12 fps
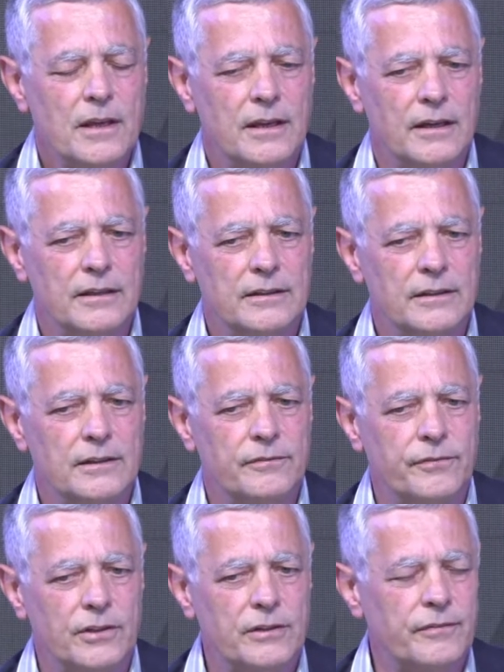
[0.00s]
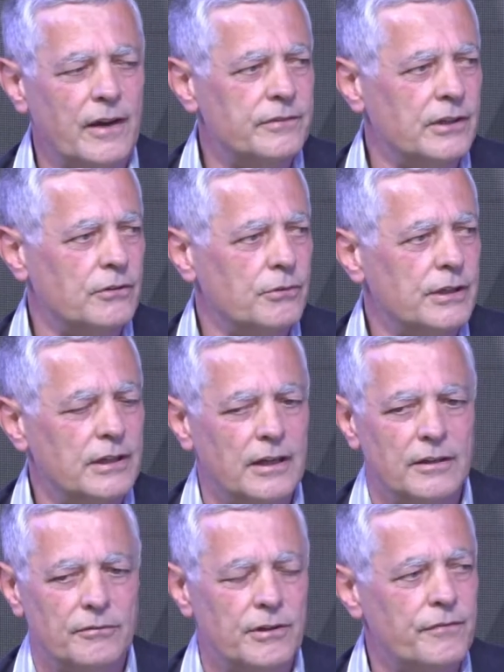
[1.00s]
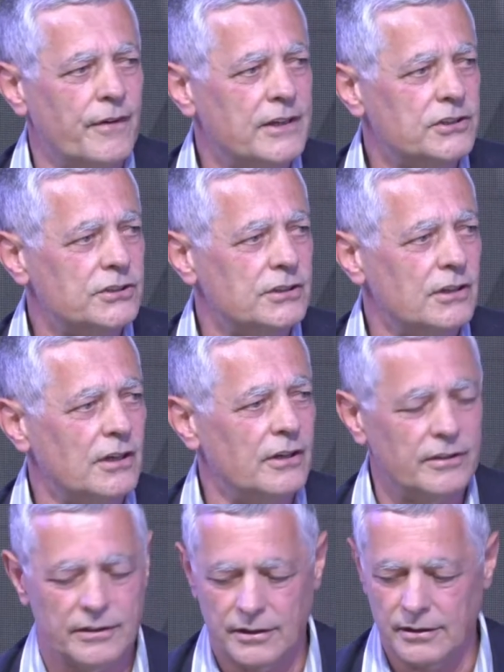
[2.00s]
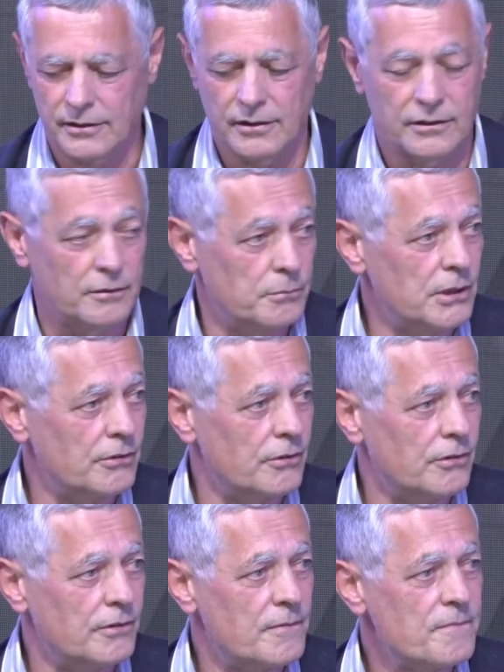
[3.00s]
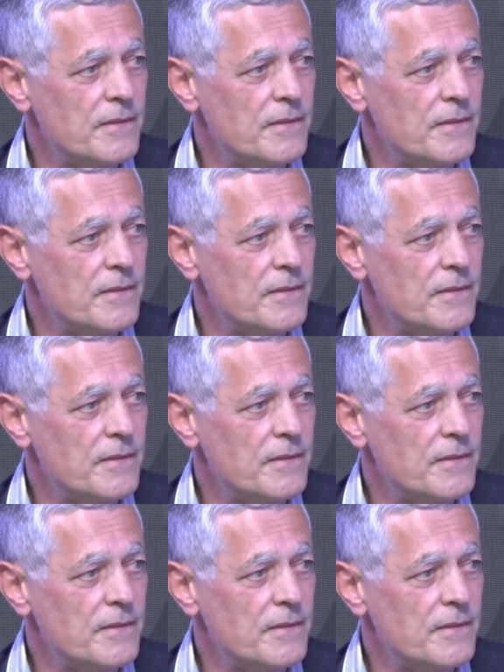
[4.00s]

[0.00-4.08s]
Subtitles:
the 45-degree reflection on a mirror,